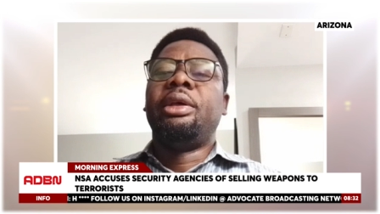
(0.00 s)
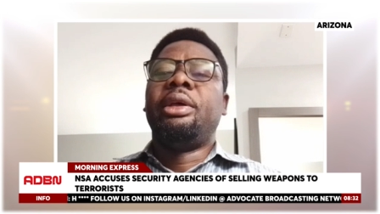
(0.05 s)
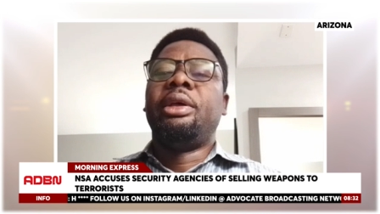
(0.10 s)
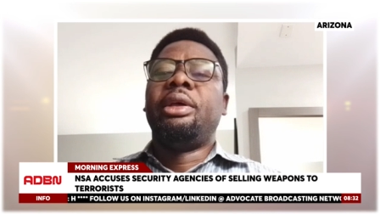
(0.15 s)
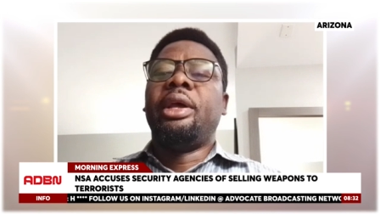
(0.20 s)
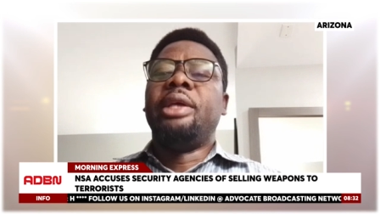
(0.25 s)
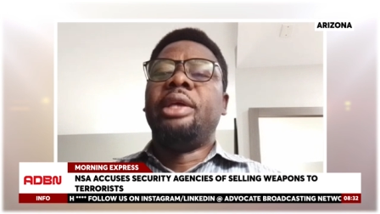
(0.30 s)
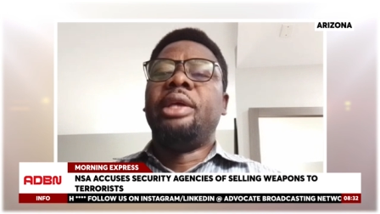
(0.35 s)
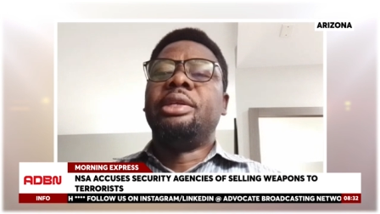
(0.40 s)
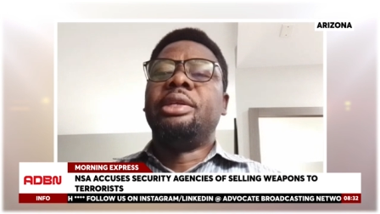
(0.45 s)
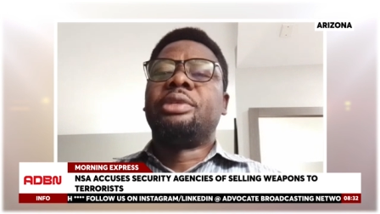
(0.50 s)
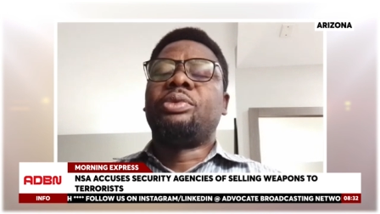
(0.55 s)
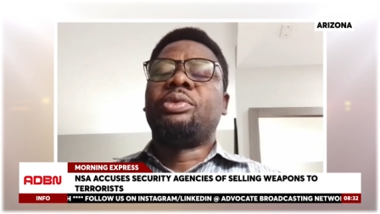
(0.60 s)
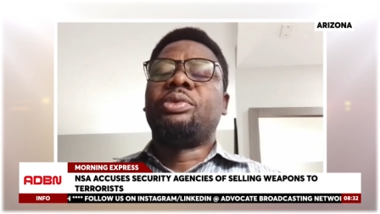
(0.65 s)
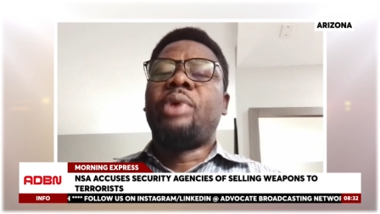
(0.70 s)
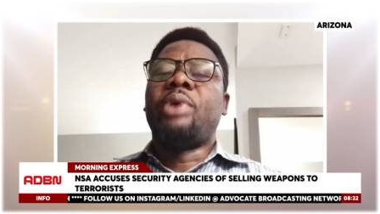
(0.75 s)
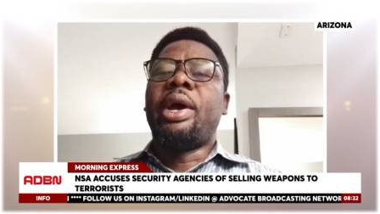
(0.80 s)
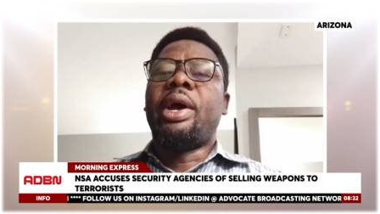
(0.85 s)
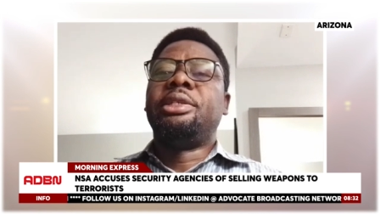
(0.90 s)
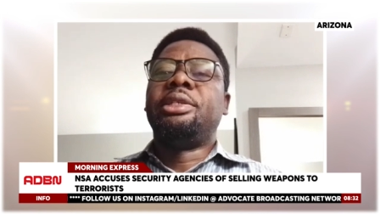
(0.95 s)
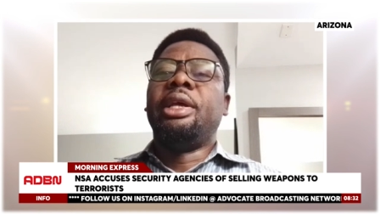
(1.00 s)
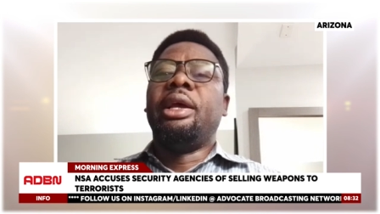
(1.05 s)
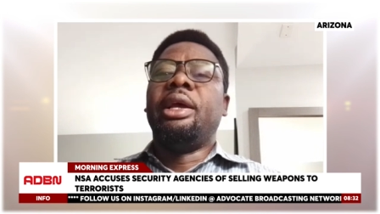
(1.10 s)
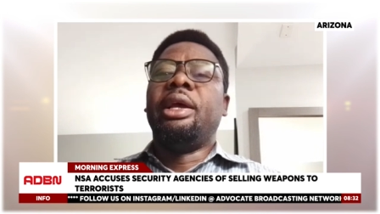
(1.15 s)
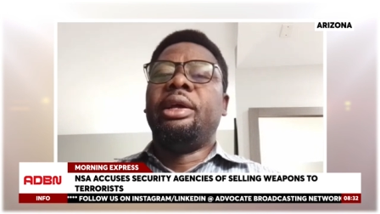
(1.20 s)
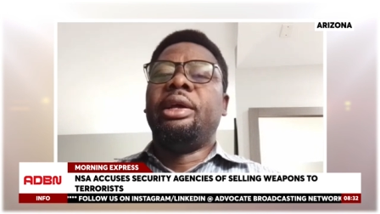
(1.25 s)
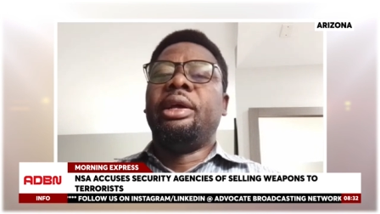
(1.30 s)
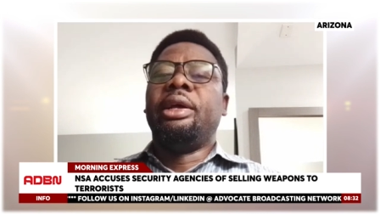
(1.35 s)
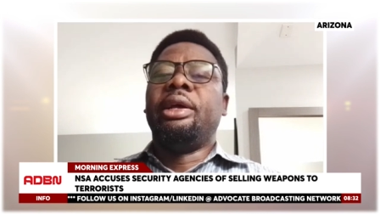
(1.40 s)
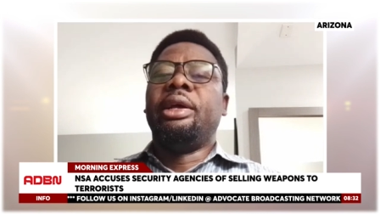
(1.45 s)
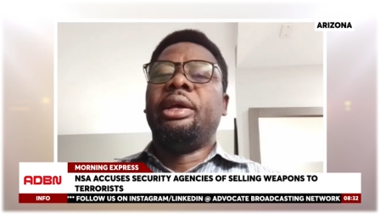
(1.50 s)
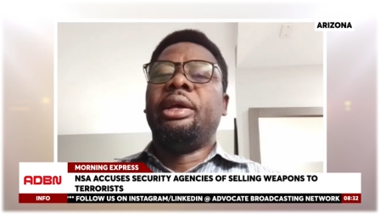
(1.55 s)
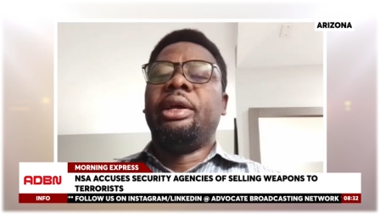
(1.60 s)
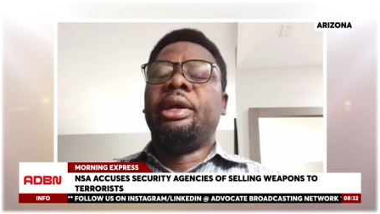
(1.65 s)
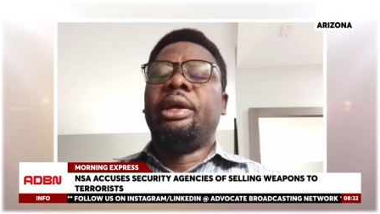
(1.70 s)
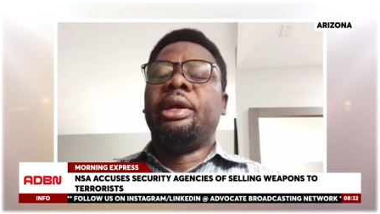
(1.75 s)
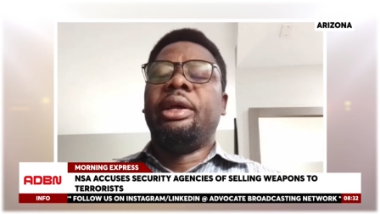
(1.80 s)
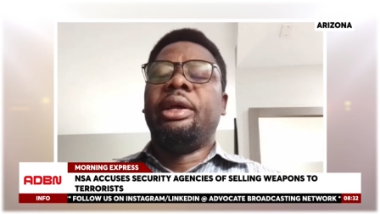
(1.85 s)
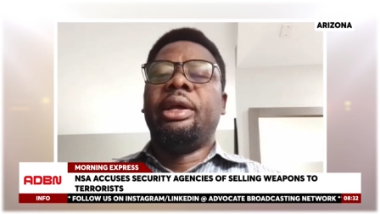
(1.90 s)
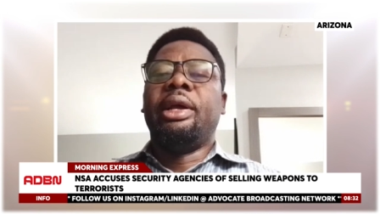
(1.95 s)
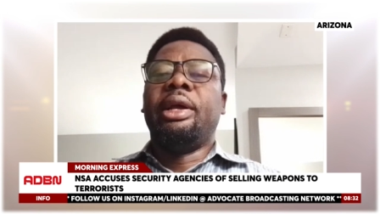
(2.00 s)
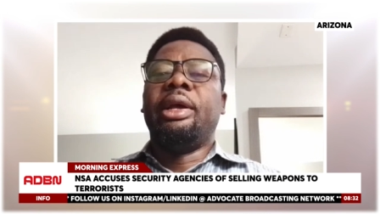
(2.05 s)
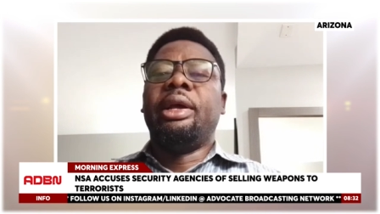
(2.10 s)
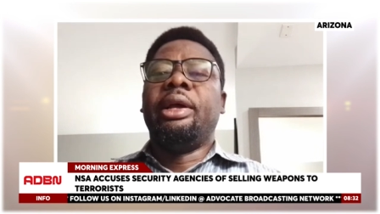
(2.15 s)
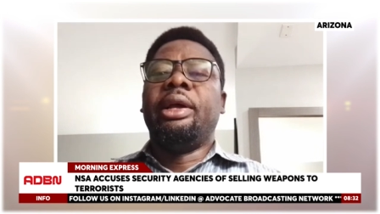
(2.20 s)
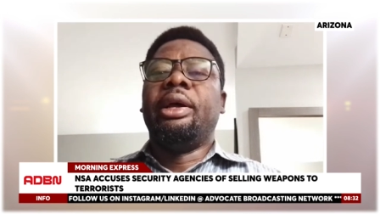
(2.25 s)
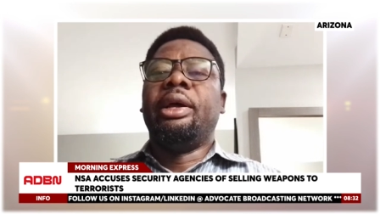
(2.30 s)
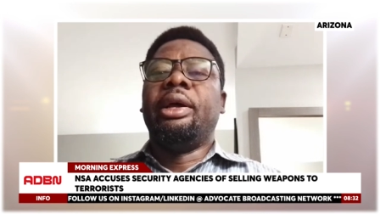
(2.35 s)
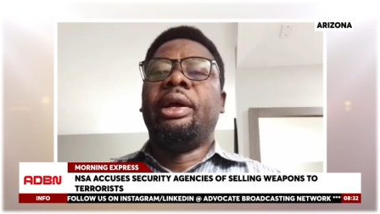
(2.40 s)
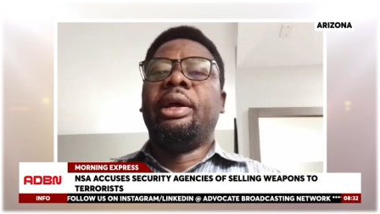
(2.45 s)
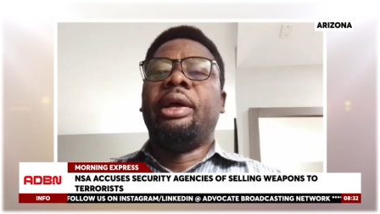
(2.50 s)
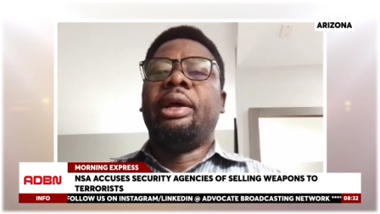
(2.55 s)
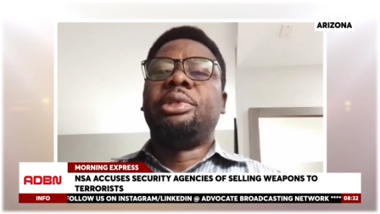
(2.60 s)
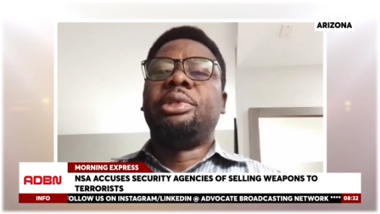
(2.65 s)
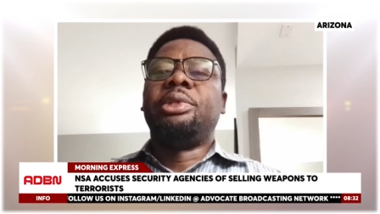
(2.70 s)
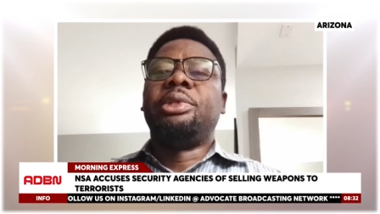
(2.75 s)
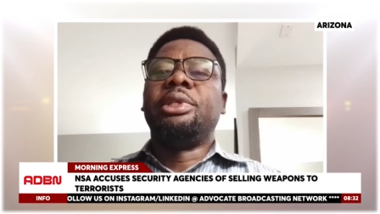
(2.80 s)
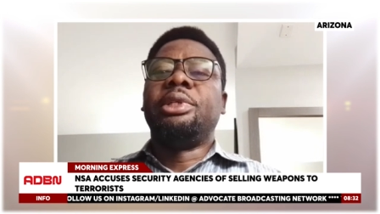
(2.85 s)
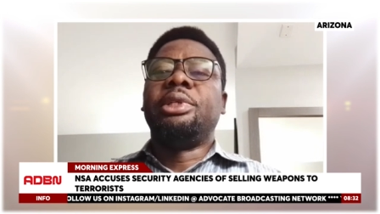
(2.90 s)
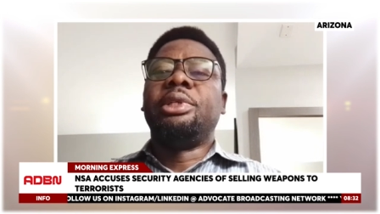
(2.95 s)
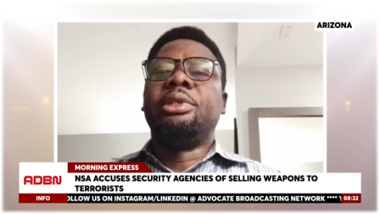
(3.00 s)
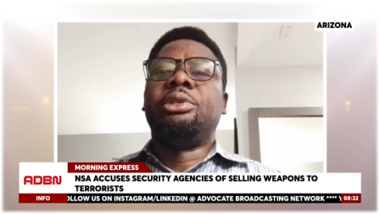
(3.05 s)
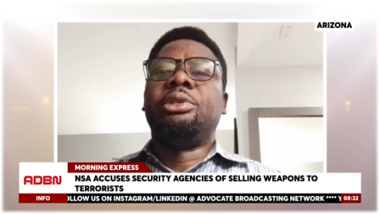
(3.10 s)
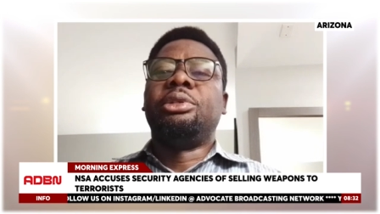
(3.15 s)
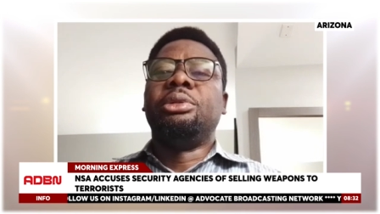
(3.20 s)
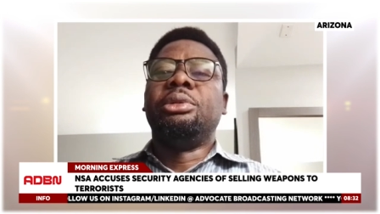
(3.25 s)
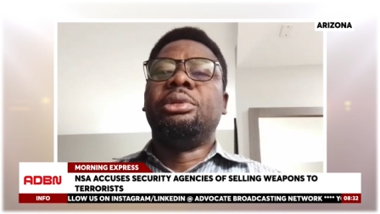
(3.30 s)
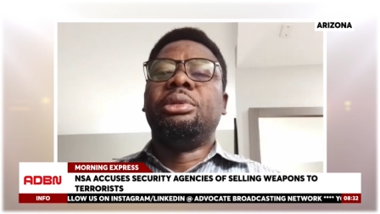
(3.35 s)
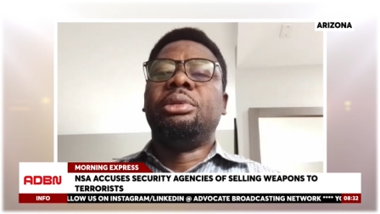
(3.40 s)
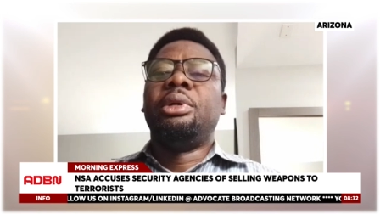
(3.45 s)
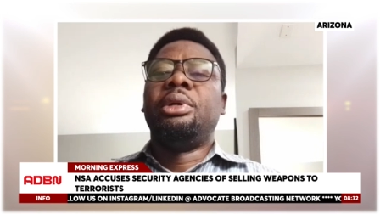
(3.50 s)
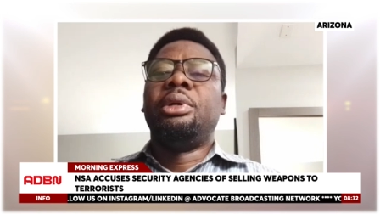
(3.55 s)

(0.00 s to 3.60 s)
is quite a, a, a, a, a, something to.